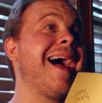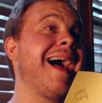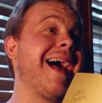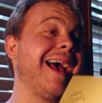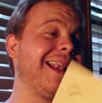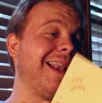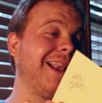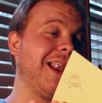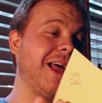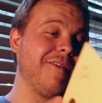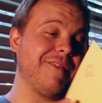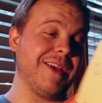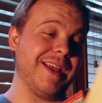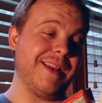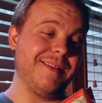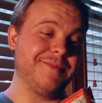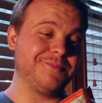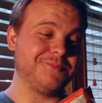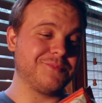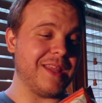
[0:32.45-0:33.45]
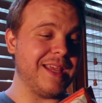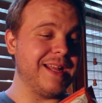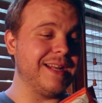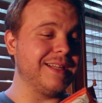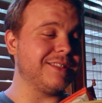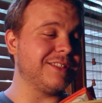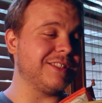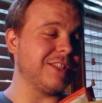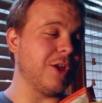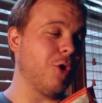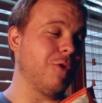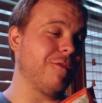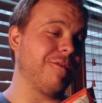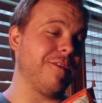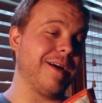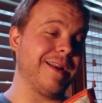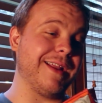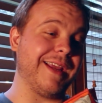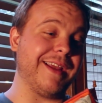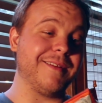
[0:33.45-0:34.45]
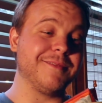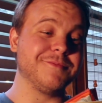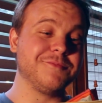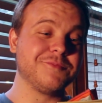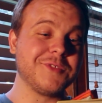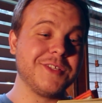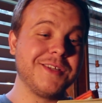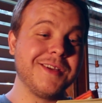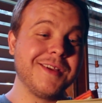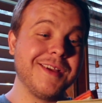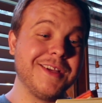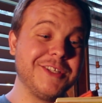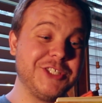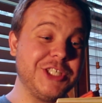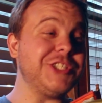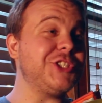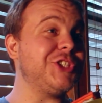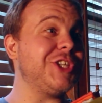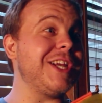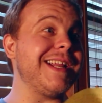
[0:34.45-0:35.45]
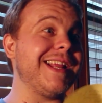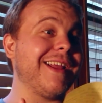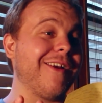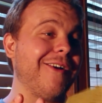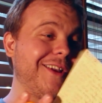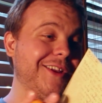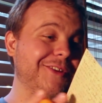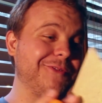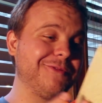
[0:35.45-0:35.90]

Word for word: I love it. It is so funny. She's cheating on